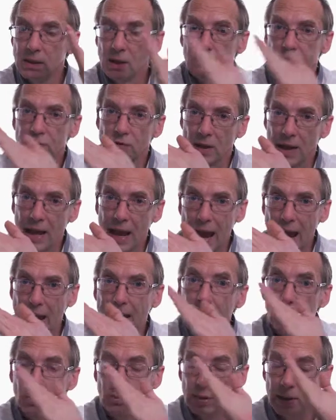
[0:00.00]
I've
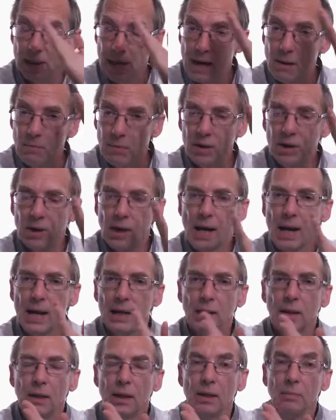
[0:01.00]
angled the camera
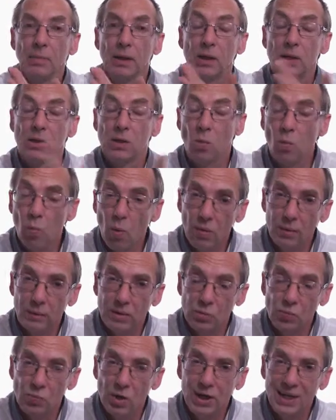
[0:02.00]
diagonally because I want them
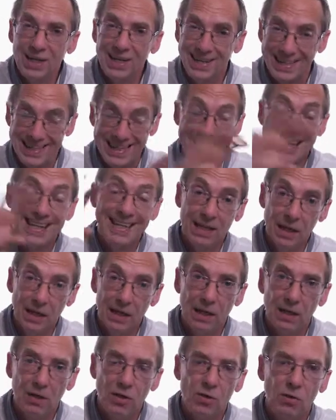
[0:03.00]
to run
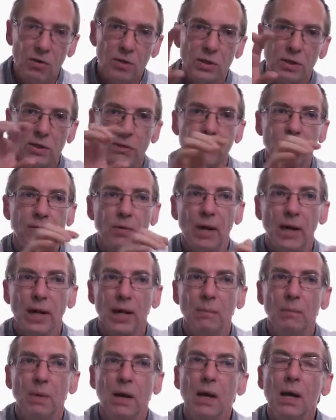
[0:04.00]
diagonally across the
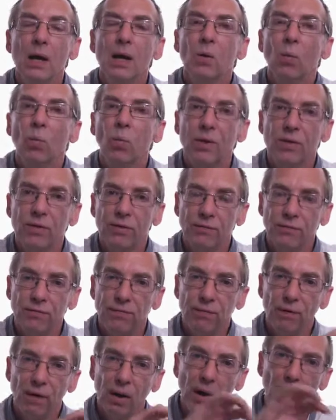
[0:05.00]
frame with the
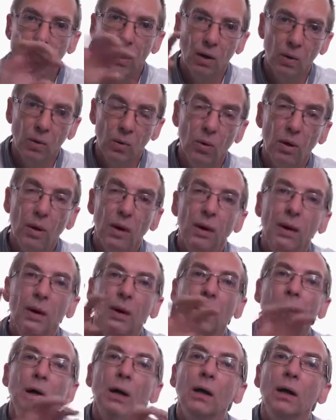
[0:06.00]
flow
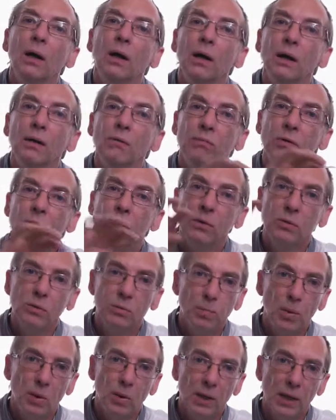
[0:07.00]
of Lou's
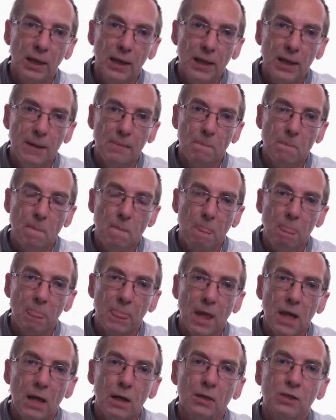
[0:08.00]
body,
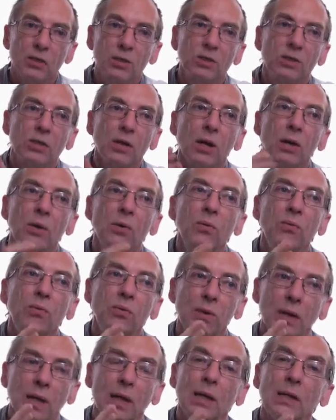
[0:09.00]
so
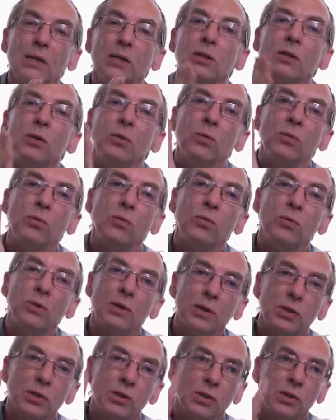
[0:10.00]
that all
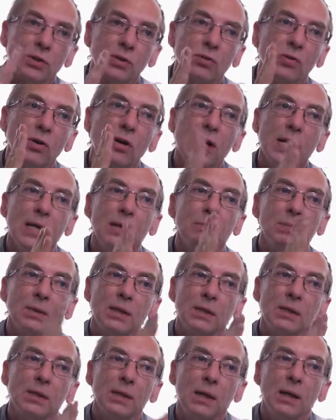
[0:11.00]
the
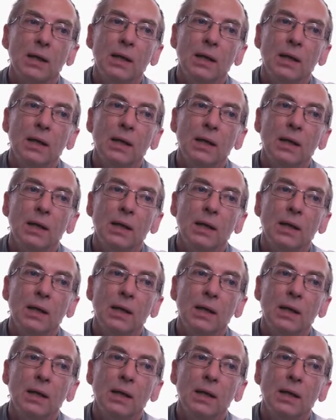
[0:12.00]
stripes